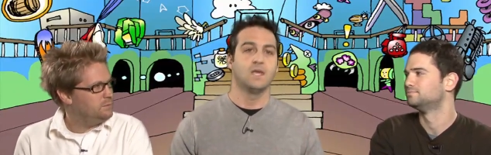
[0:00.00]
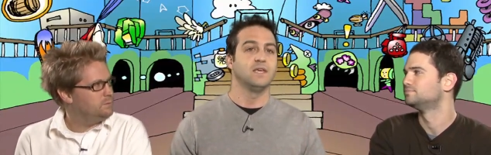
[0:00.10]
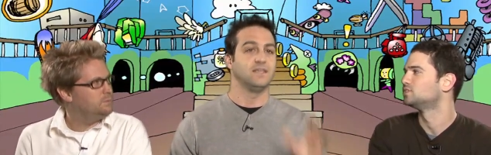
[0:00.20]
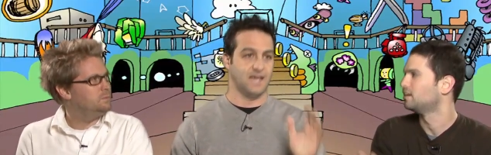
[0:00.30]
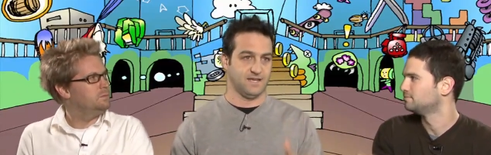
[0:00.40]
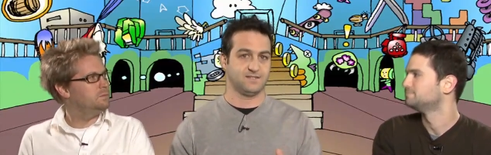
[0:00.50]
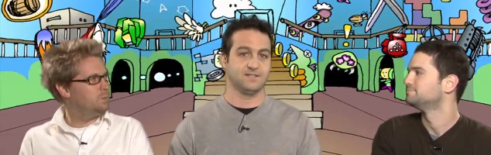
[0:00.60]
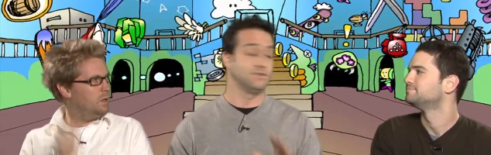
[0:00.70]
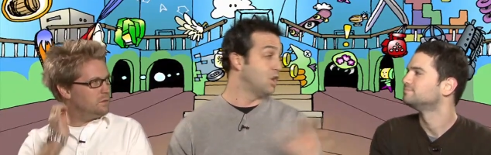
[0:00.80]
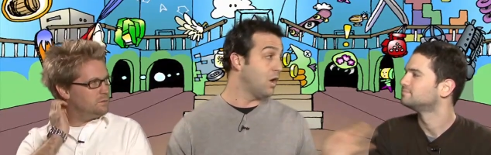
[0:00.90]
Speaker 1: So. Yes.
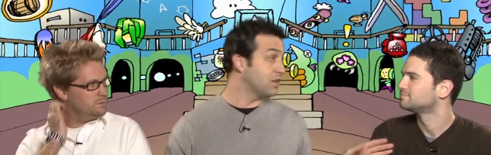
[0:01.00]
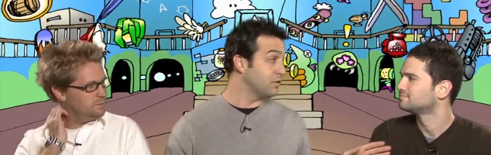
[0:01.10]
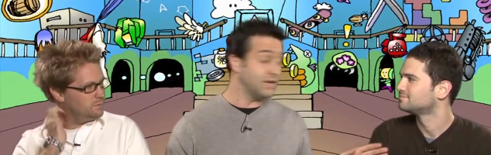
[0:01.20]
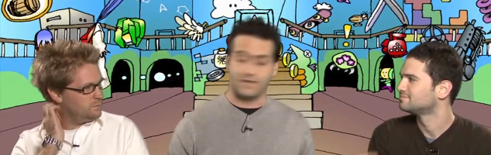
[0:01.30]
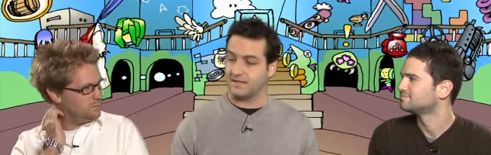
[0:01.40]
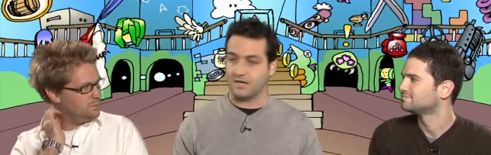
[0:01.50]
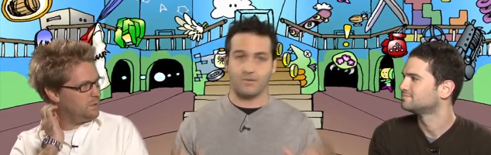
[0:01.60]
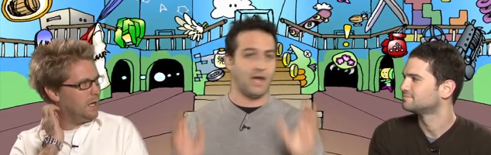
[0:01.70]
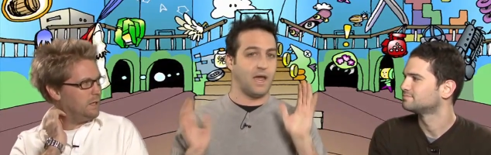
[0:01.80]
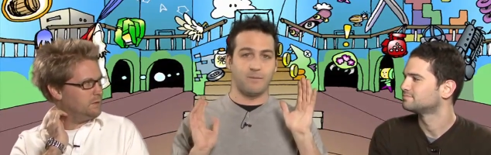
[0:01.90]
Well, no, agreed. terrible.
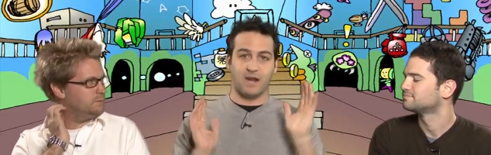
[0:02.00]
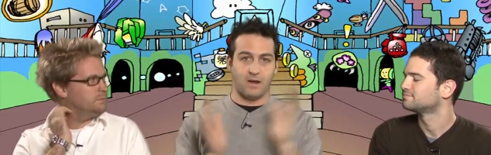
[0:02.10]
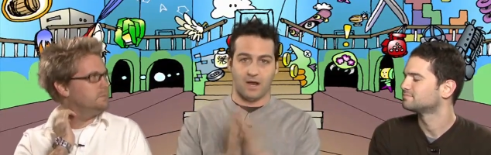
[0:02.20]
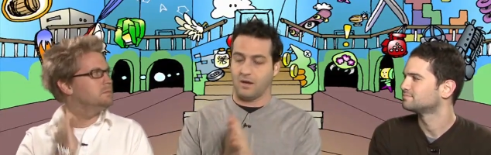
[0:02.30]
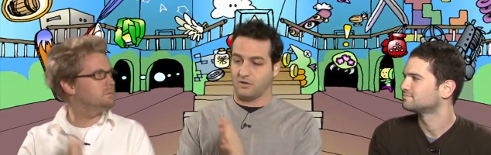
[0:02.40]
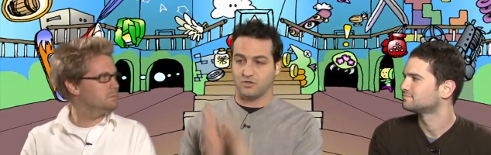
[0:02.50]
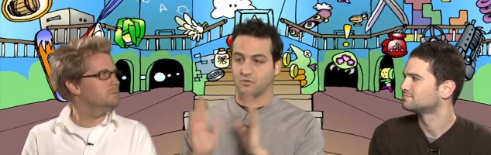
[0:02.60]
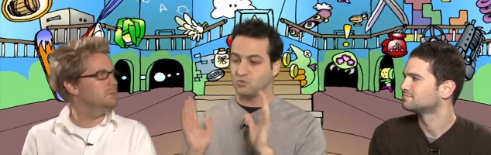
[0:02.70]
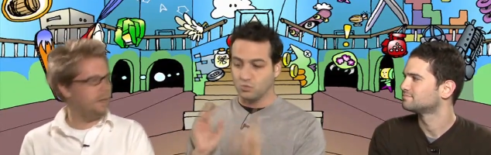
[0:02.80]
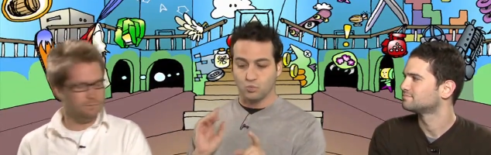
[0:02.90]
I, I mean, a
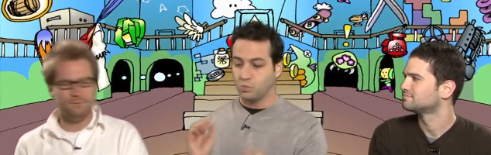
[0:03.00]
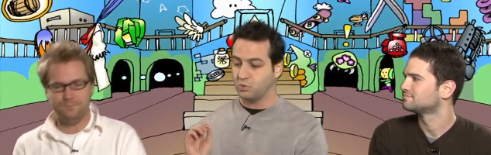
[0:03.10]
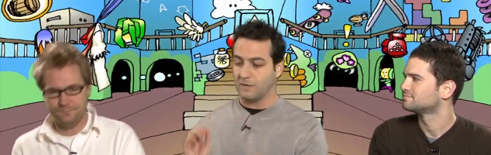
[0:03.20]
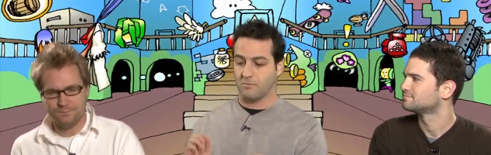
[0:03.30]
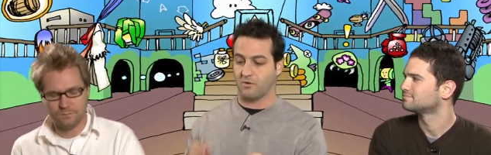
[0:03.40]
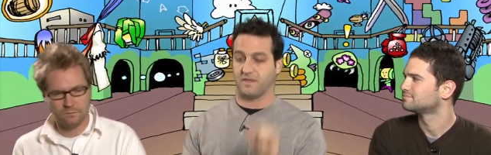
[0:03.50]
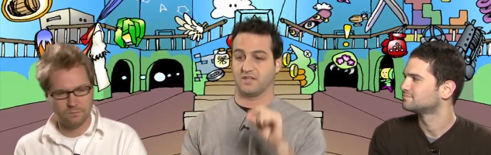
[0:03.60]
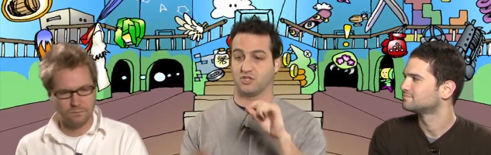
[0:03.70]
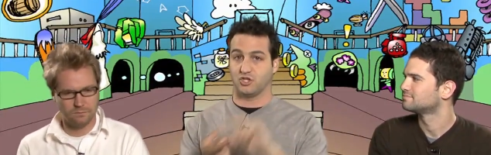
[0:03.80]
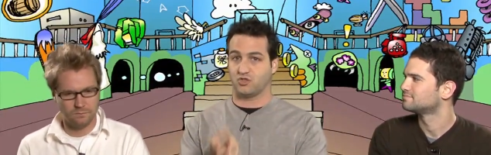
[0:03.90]
couple more things.
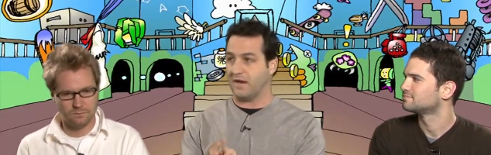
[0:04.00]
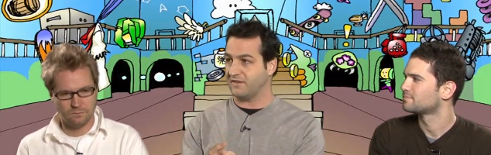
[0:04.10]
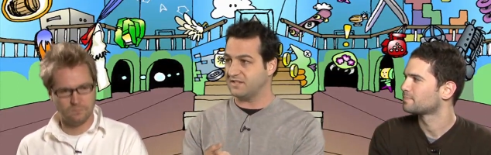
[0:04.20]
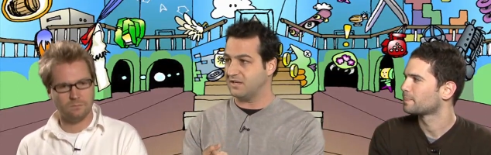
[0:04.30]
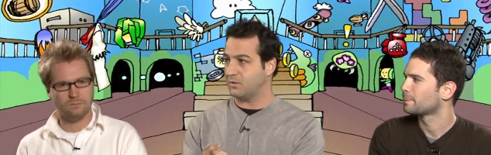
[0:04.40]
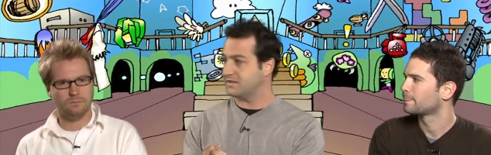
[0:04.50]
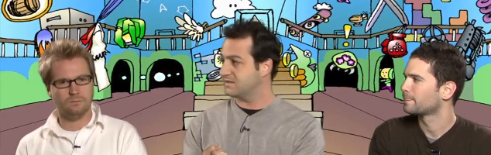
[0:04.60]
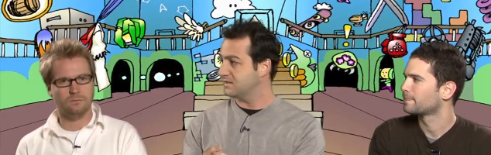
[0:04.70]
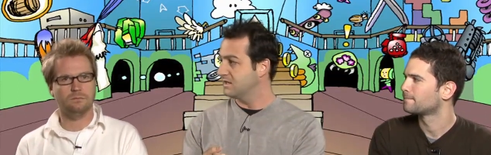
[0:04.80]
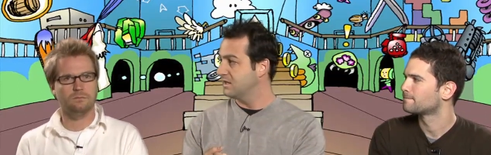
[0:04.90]
The driving sequence
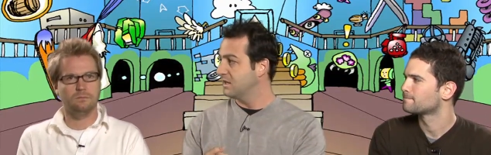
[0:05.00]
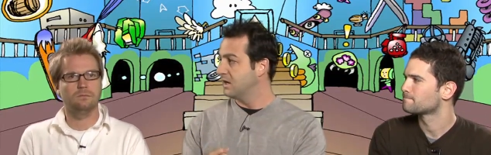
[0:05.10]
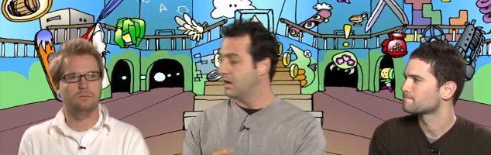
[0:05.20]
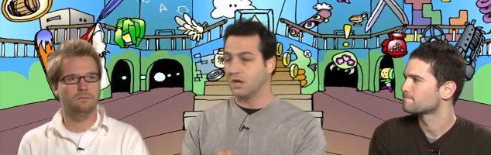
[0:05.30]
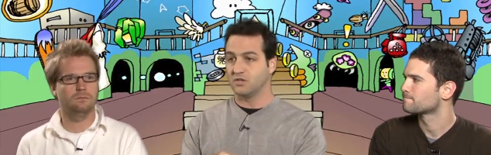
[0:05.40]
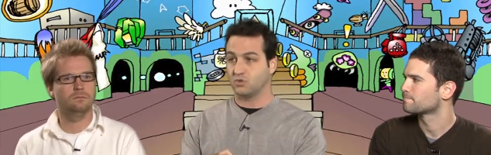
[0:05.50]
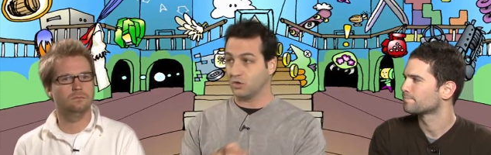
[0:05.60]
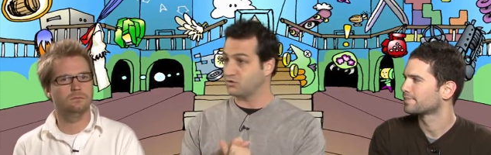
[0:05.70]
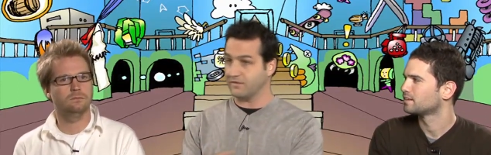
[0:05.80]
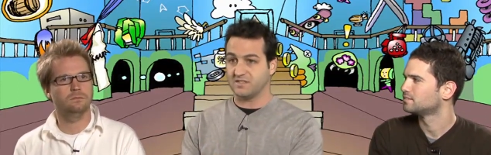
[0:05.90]
Mm.
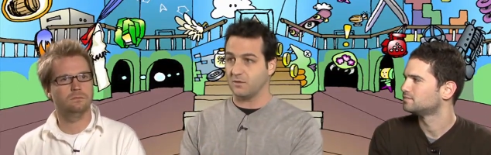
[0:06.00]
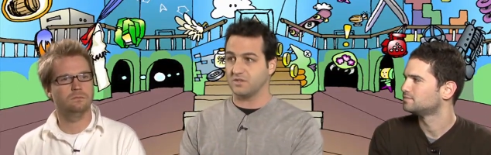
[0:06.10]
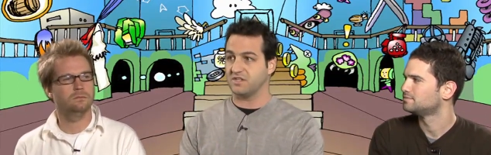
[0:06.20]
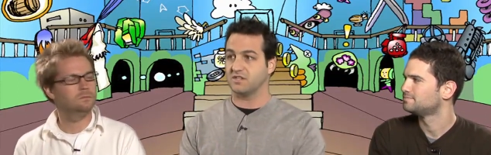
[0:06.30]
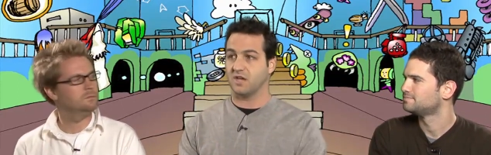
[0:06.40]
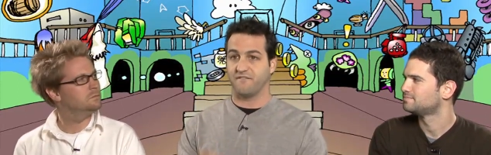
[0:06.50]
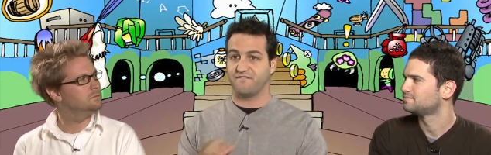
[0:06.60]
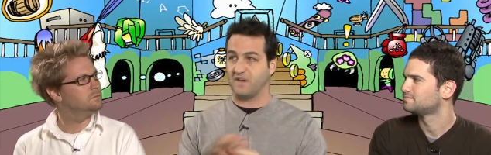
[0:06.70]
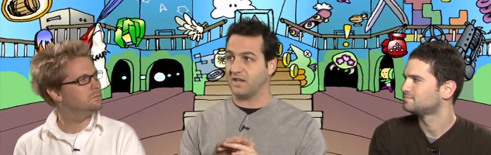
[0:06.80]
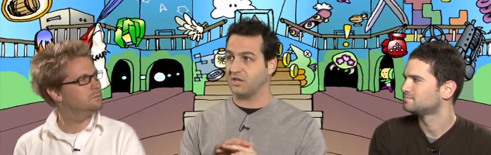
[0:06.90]
Driving sequences
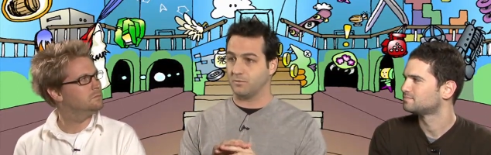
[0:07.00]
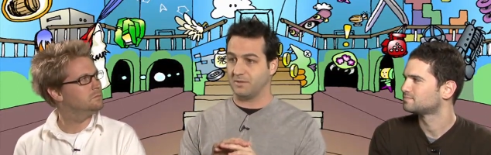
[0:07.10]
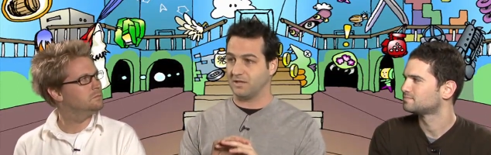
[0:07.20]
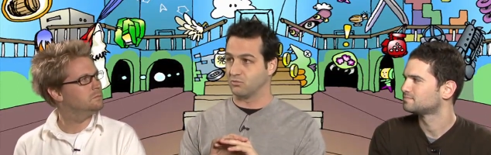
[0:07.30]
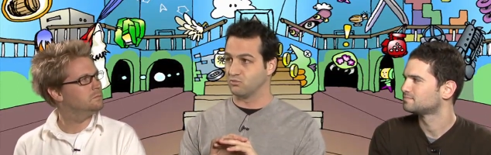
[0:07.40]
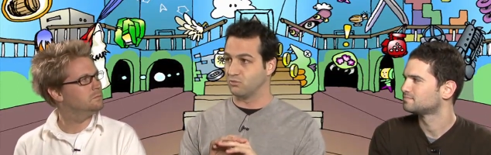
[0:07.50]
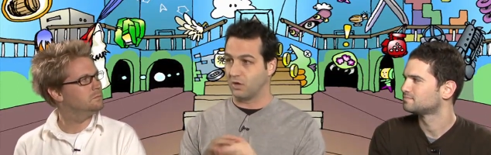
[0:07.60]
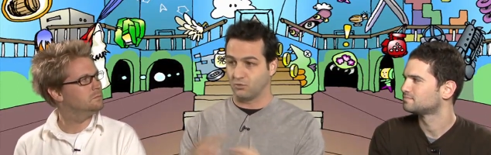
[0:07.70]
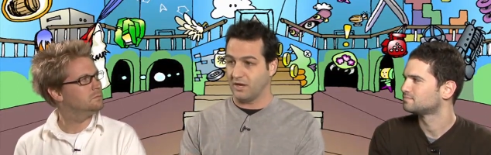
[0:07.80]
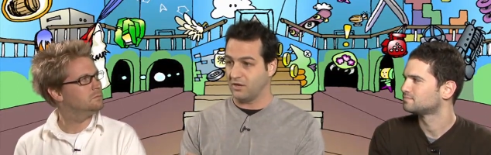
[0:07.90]
felt like you're playing a, a
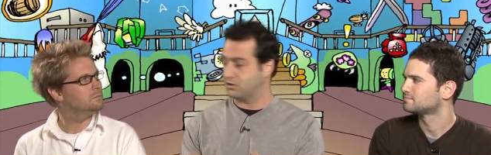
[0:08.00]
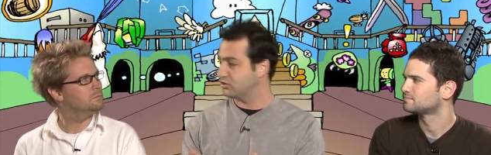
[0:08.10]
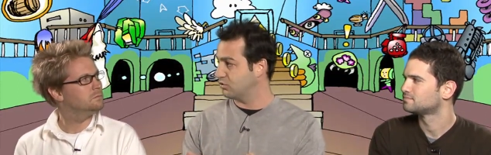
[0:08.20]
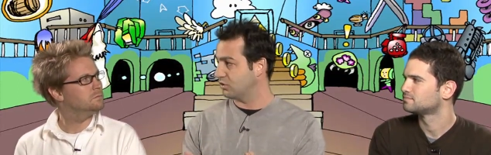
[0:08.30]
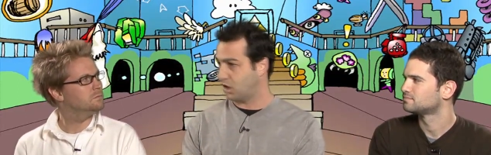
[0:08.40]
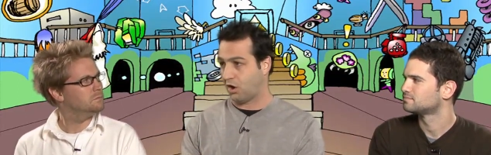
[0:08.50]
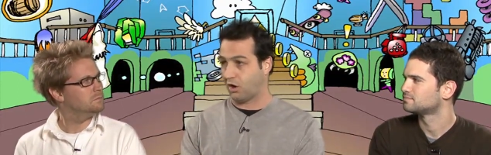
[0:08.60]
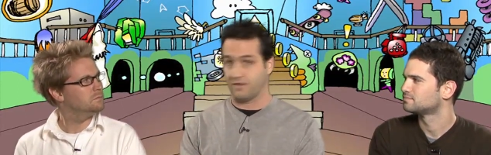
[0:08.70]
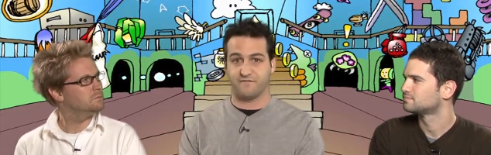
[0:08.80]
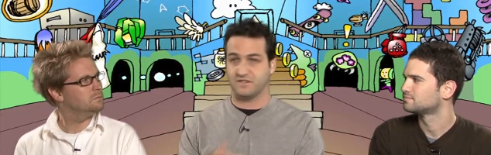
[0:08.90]
radio controlled car.
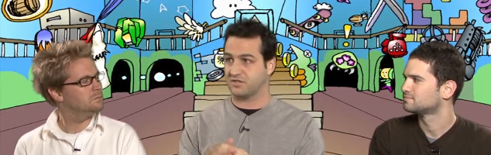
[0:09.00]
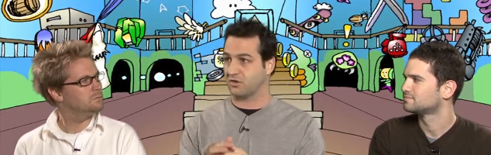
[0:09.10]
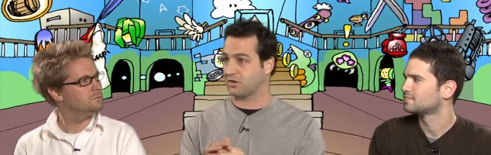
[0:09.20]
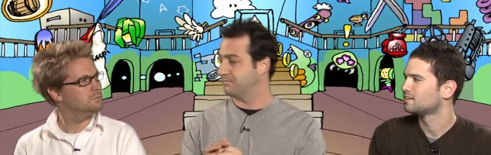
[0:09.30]
The physics are